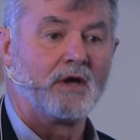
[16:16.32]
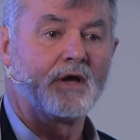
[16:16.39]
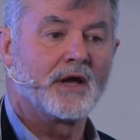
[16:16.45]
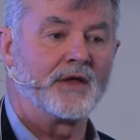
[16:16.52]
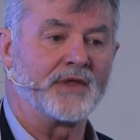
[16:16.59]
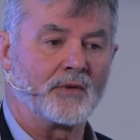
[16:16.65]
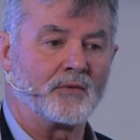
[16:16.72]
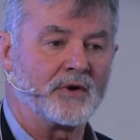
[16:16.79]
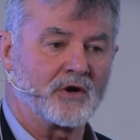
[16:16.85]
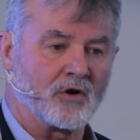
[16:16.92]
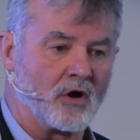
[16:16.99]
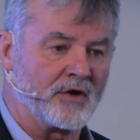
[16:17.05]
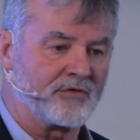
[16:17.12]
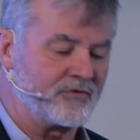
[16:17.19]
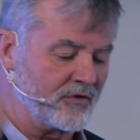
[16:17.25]
and they would
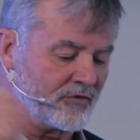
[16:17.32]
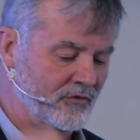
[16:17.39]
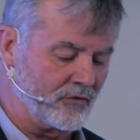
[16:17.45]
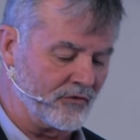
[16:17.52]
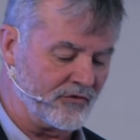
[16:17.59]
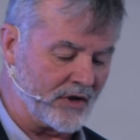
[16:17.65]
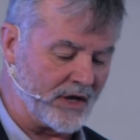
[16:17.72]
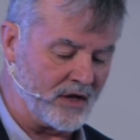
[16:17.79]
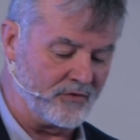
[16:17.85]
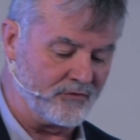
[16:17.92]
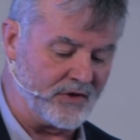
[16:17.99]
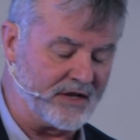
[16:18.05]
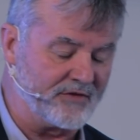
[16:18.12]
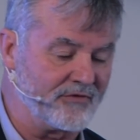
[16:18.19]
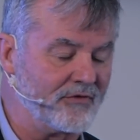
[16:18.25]
cause a suicidal
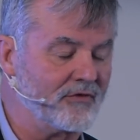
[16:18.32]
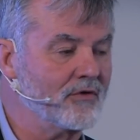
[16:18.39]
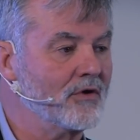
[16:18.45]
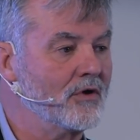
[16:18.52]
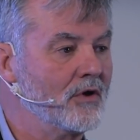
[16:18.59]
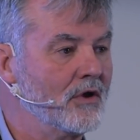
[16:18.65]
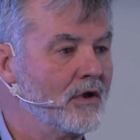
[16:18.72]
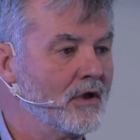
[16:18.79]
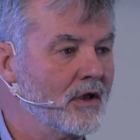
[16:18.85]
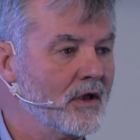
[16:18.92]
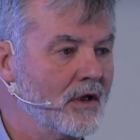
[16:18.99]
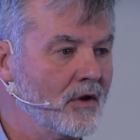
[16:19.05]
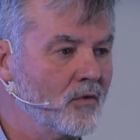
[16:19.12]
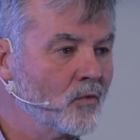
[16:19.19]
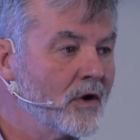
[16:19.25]
event.
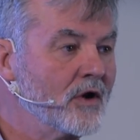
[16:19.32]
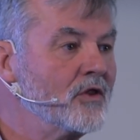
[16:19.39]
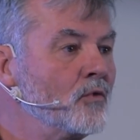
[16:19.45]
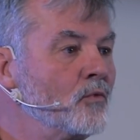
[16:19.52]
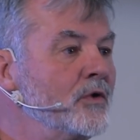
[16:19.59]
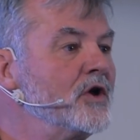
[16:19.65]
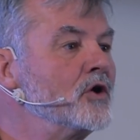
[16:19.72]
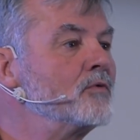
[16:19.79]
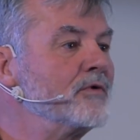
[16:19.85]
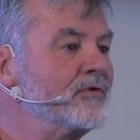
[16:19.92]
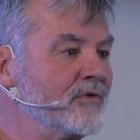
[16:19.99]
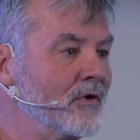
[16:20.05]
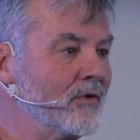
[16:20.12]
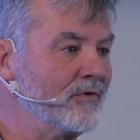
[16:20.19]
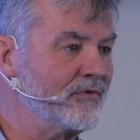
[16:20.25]
What are the real
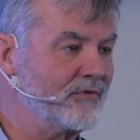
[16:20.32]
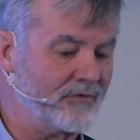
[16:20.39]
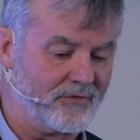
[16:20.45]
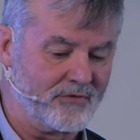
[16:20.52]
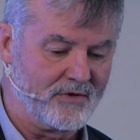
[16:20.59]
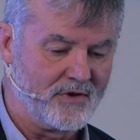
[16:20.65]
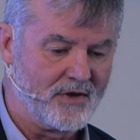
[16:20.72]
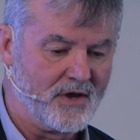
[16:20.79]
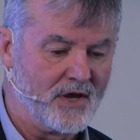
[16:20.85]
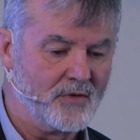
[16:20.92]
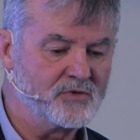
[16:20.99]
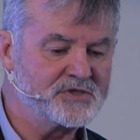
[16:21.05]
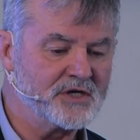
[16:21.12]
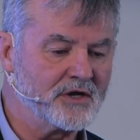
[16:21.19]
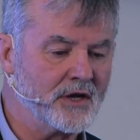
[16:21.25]
results?
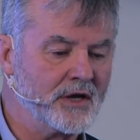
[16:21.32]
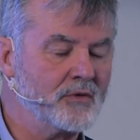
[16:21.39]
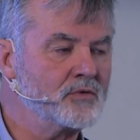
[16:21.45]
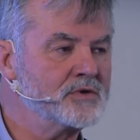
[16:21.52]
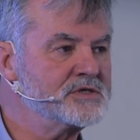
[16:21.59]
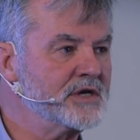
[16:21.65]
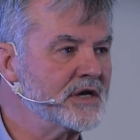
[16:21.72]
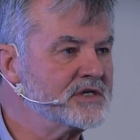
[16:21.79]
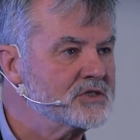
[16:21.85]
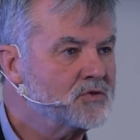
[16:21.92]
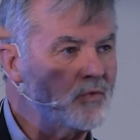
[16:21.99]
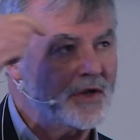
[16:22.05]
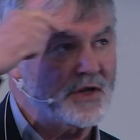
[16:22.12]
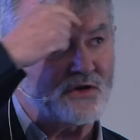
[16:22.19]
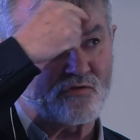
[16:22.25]
It was a
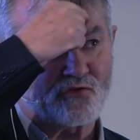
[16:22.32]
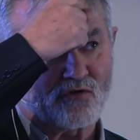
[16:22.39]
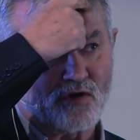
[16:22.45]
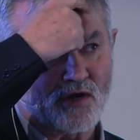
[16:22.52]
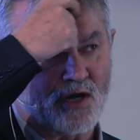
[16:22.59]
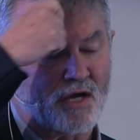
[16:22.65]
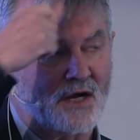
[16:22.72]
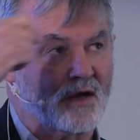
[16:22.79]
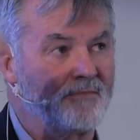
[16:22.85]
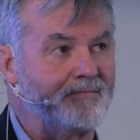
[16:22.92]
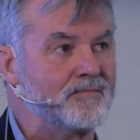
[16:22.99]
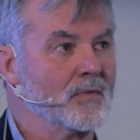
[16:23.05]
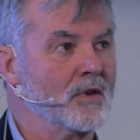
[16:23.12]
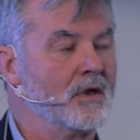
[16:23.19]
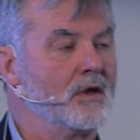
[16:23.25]
Swedish
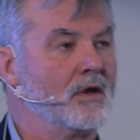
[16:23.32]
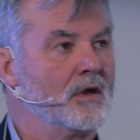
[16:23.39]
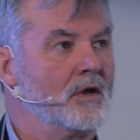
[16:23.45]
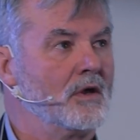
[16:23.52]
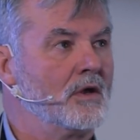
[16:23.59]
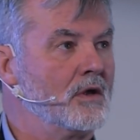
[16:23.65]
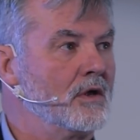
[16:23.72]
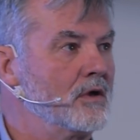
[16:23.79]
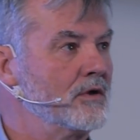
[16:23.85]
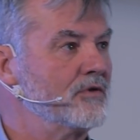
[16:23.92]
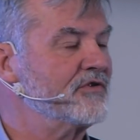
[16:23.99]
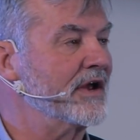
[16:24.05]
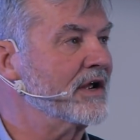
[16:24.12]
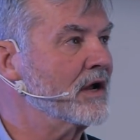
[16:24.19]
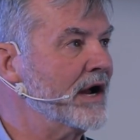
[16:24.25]

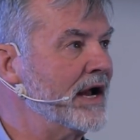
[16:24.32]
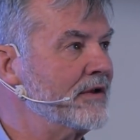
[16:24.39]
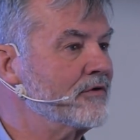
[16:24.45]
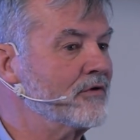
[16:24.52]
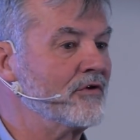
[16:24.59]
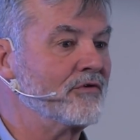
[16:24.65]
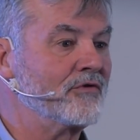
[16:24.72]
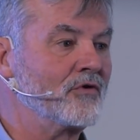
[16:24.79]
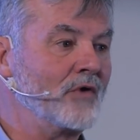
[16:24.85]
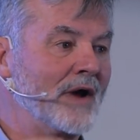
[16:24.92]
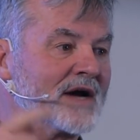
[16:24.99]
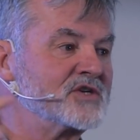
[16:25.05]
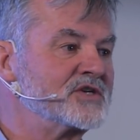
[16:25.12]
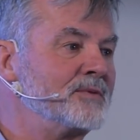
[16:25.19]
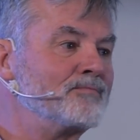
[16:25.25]
psychiatrist who
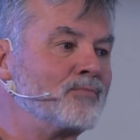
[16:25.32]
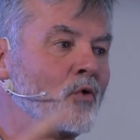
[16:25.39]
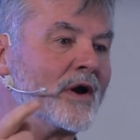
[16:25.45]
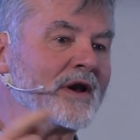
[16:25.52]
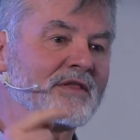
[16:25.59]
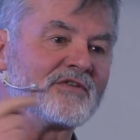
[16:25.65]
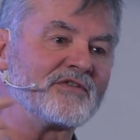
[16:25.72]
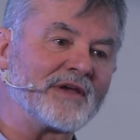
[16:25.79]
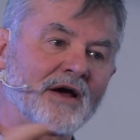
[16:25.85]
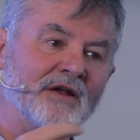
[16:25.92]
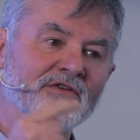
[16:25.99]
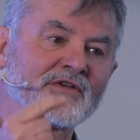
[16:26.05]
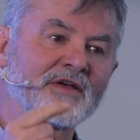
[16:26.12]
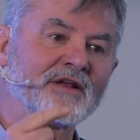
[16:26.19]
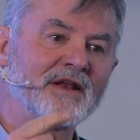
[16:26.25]
actually pointed this out. He
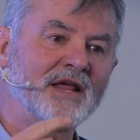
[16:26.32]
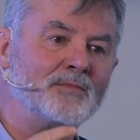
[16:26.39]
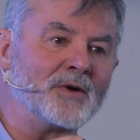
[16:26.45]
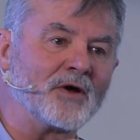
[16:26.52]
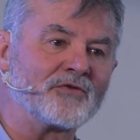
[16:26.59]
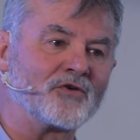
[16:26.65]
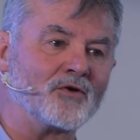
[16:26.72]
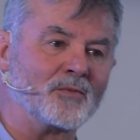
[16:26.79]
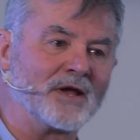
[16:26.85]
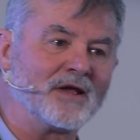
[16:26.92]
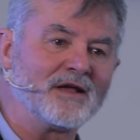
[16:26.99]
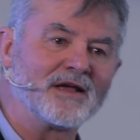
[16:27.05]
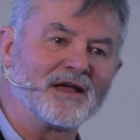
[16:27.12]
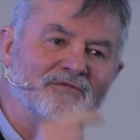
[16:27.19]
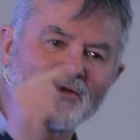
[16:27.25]
sent an email to me.
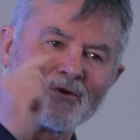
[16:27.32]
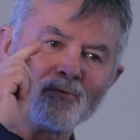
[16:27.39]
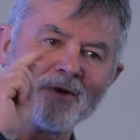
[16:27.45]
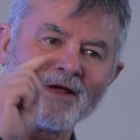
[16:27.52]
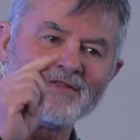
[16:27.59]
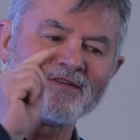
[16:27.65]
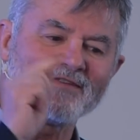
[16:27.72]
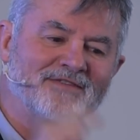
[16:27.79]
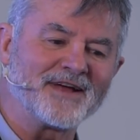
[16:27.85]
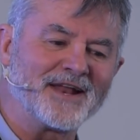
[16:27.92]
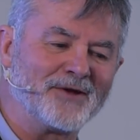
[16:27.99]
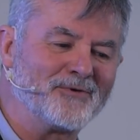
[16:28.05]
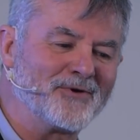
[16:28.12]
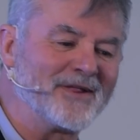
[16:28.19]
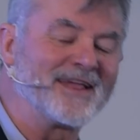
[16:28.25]
If you read the study
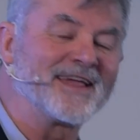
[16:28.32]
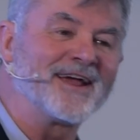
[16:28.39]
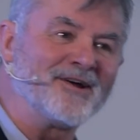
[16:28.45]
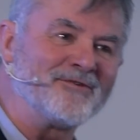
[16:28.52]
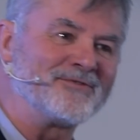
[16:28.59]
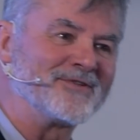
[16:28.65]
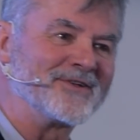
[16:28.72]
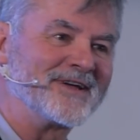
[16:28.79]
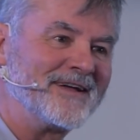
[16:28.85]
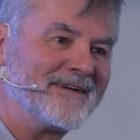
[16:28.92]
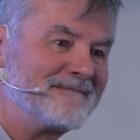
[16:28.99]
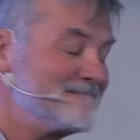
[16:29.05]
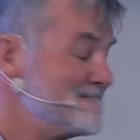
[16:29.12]
really carefully,